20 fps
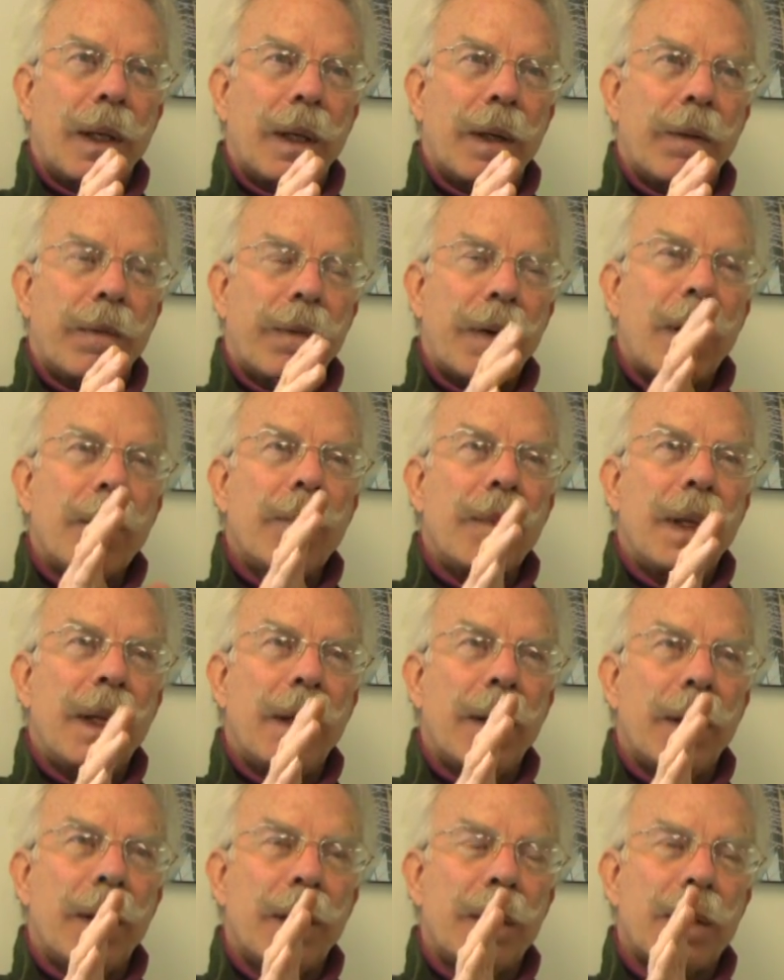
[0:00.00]
from
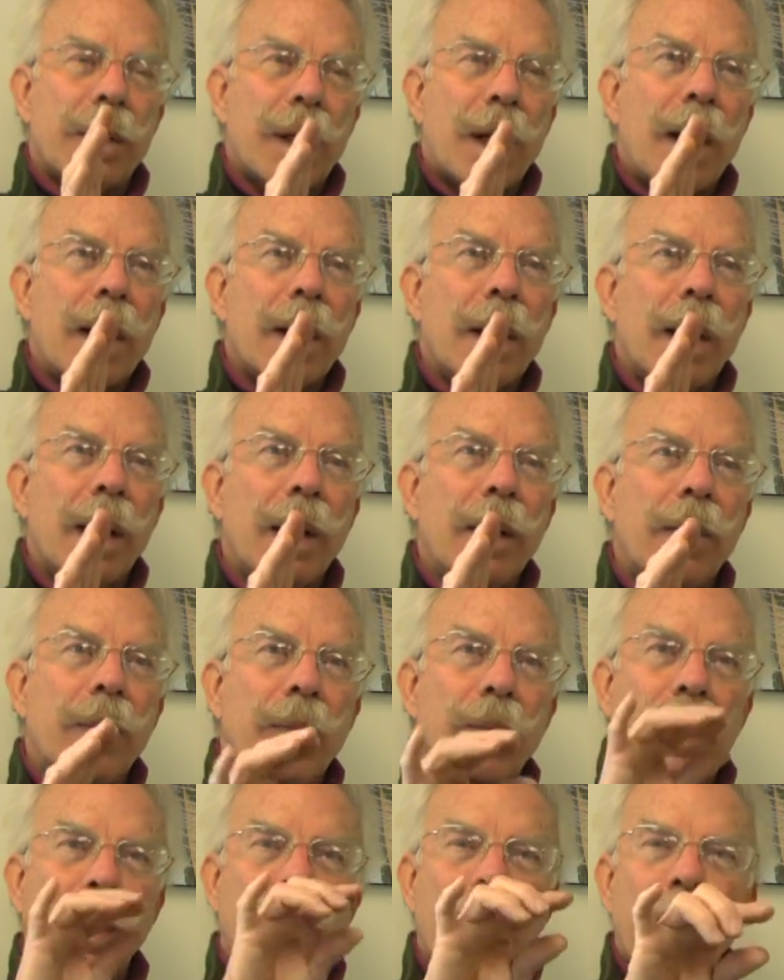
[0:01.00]
the skylight
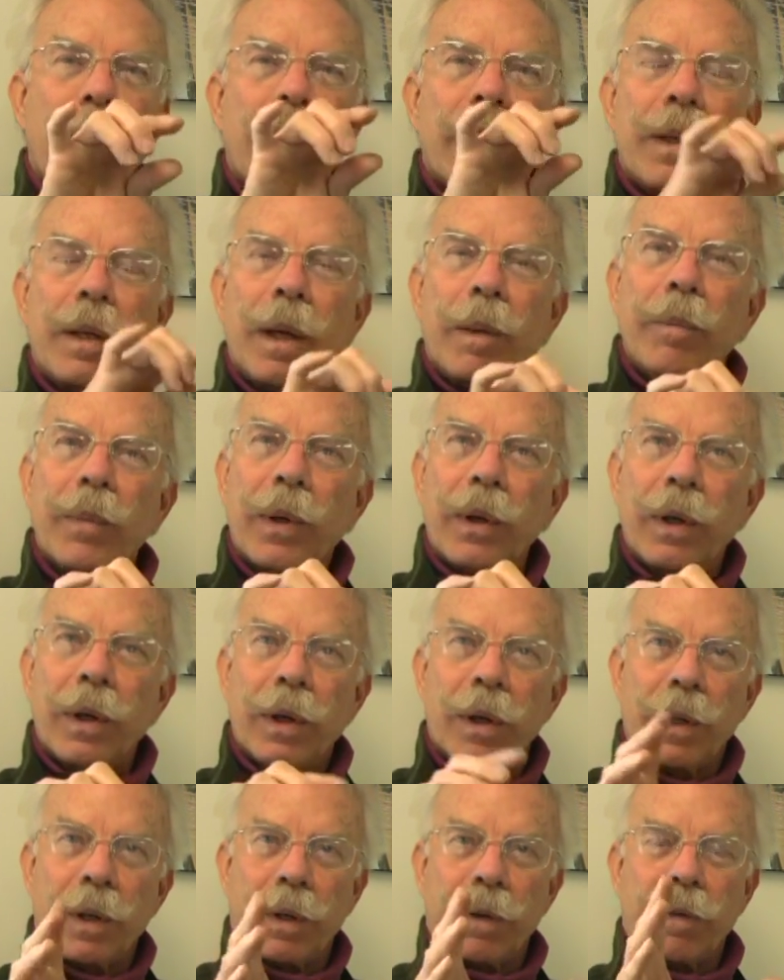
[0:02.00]
with that
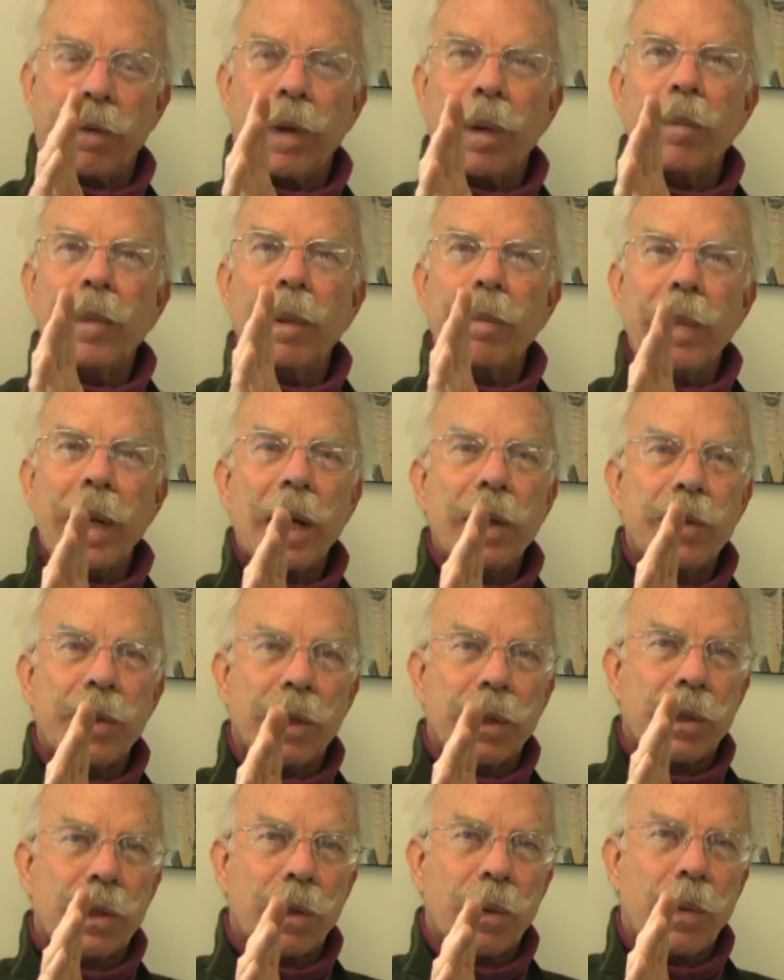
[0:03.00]
number from the
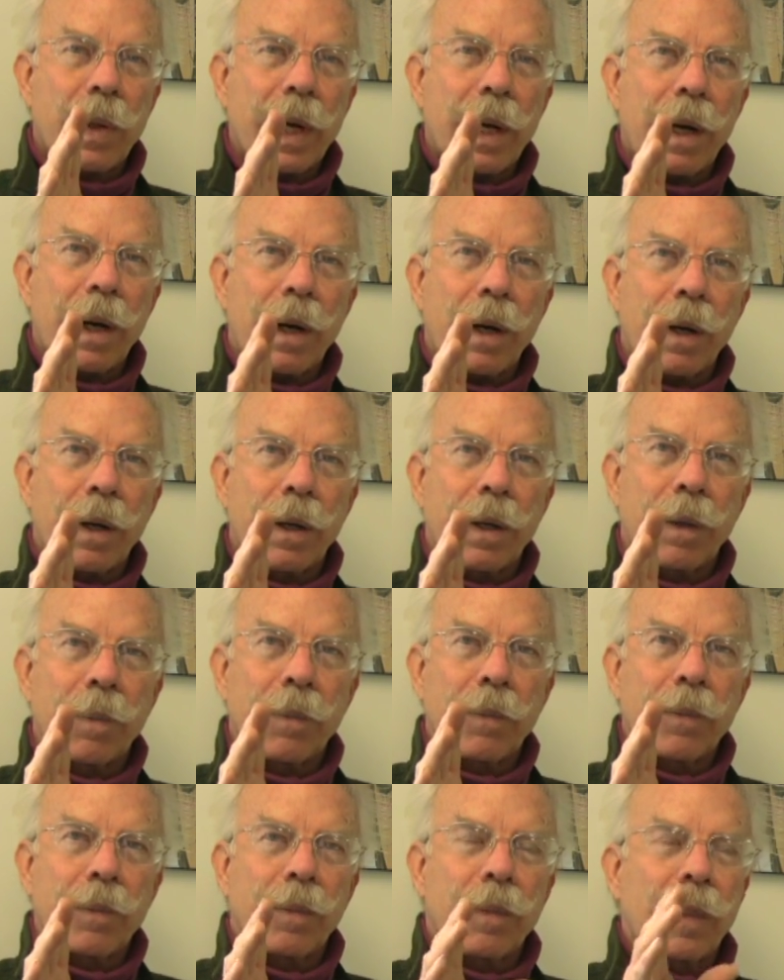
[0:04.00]
magic square.
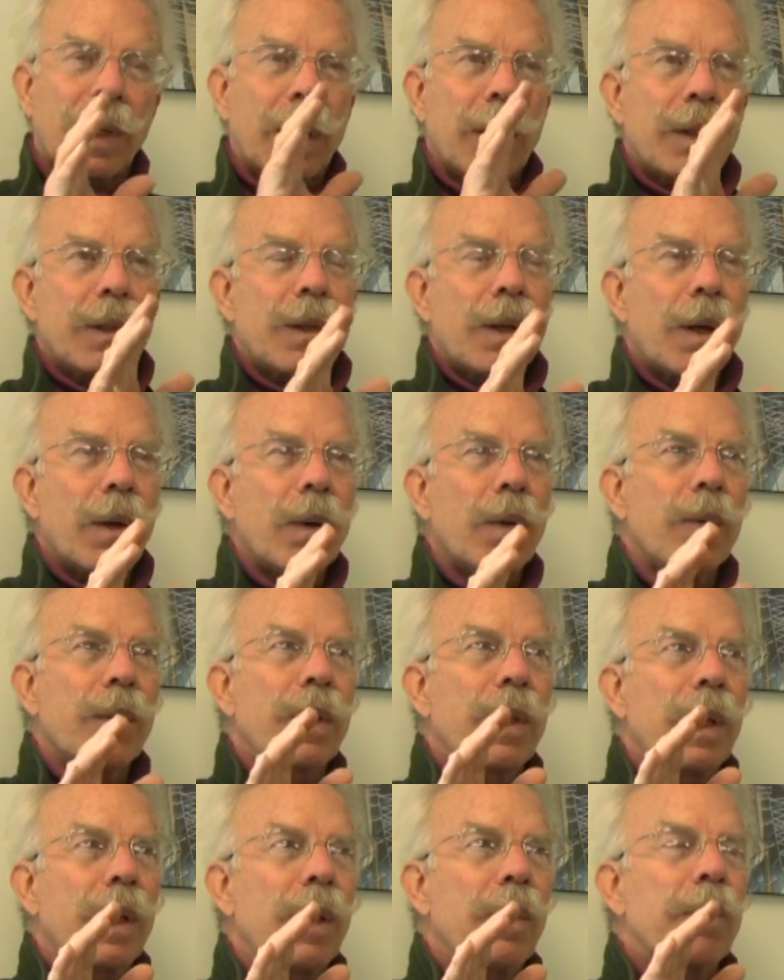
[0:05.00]
So
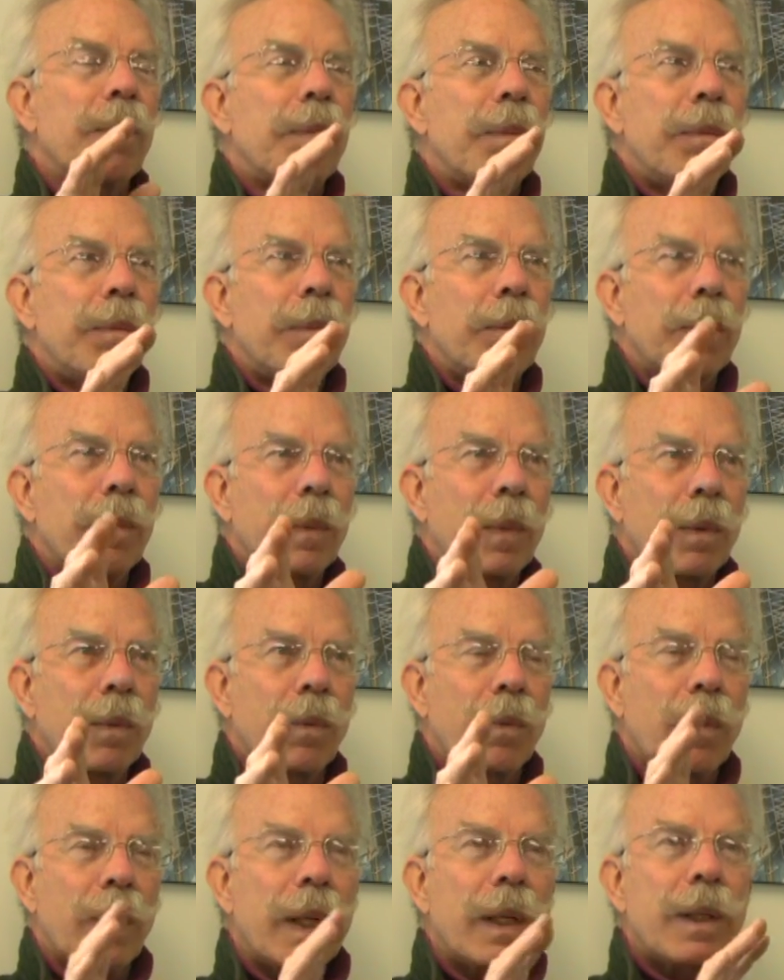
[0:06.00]
the
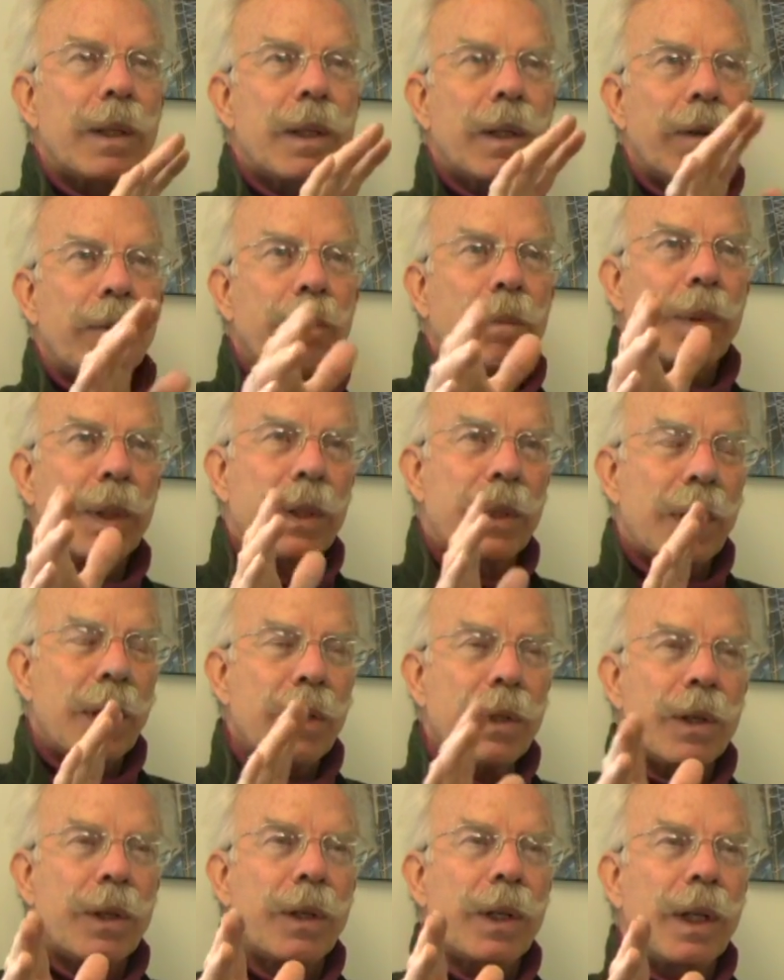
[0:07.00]
relative
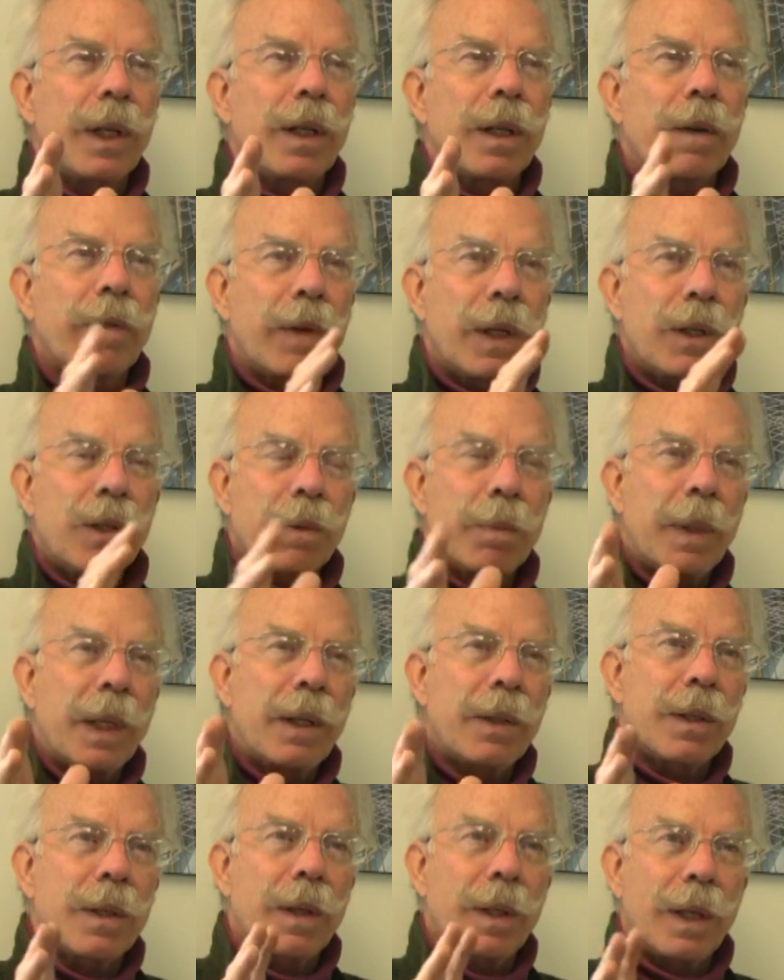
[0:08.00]
positioning of each
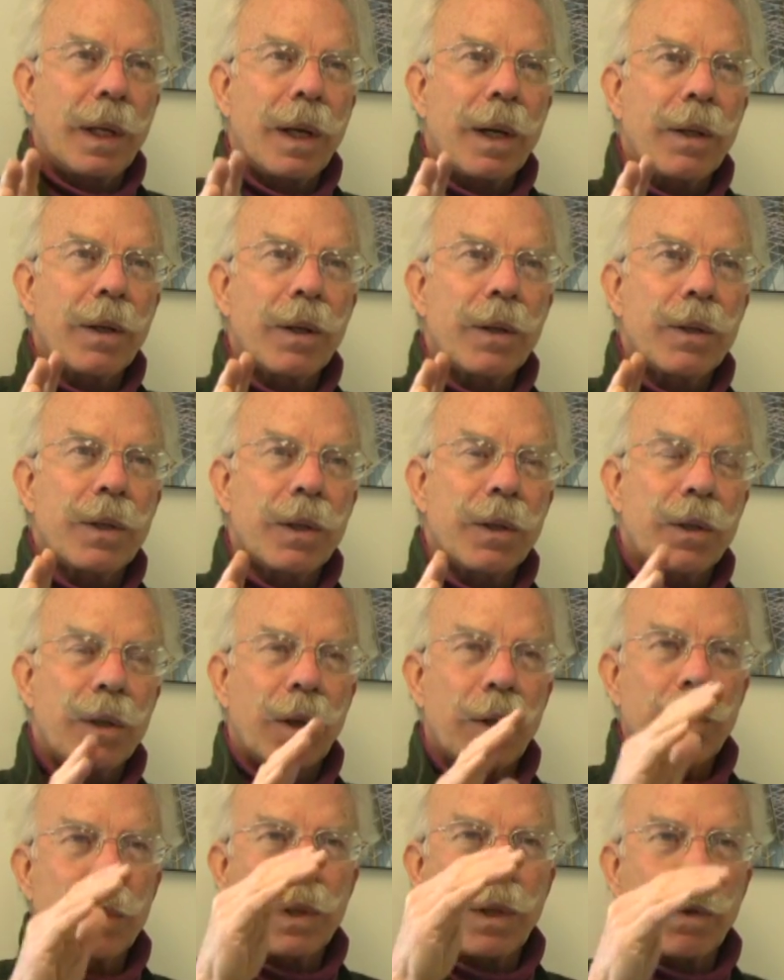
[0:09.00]
piece to the others in
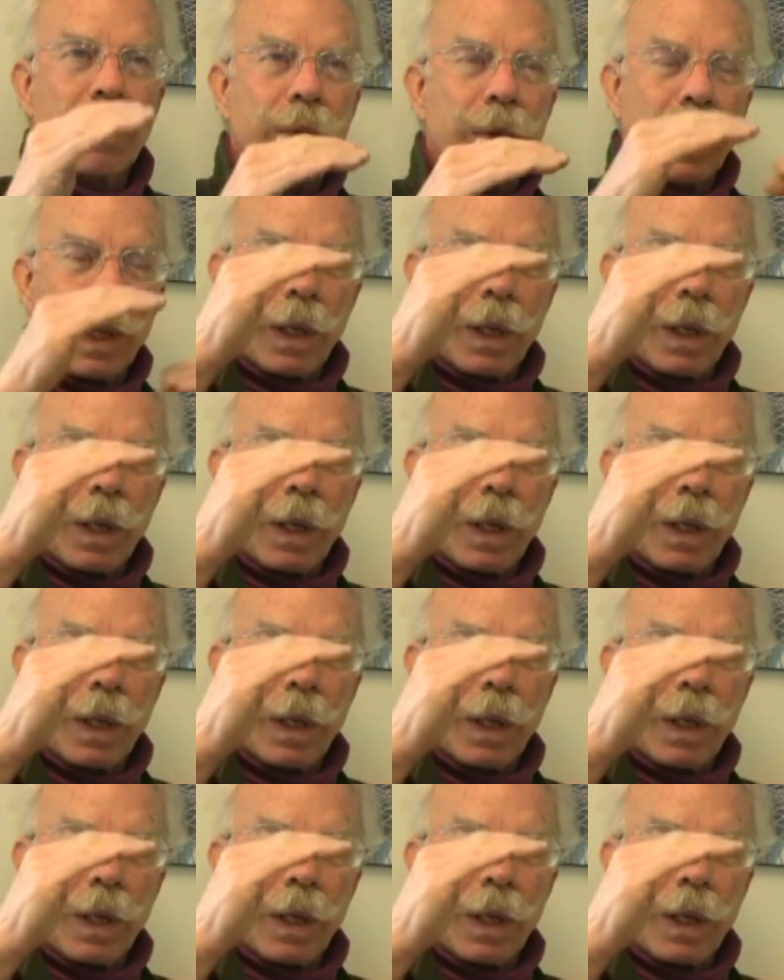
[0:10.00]
terms of